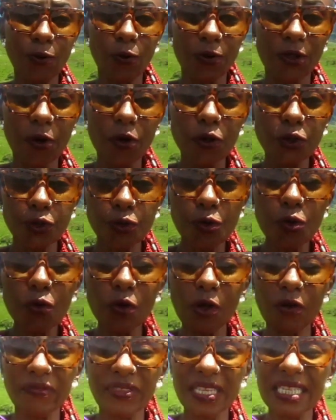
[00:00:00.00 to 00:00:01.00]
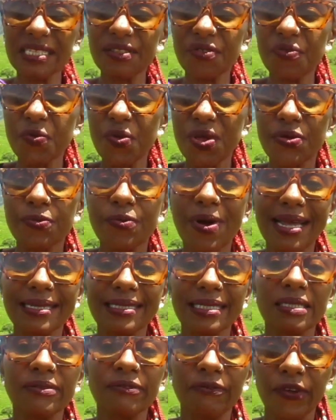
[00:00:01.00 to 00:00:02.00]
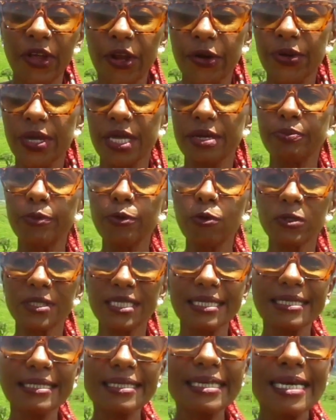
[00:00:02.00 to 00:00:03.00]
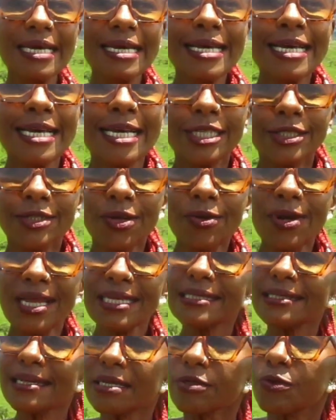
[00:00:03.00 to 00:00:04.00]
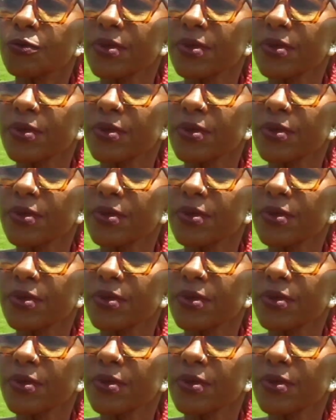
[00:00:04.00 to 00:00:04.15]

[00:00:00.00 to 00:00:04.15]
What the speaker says: or the control of these 3 right, is very important. So let's start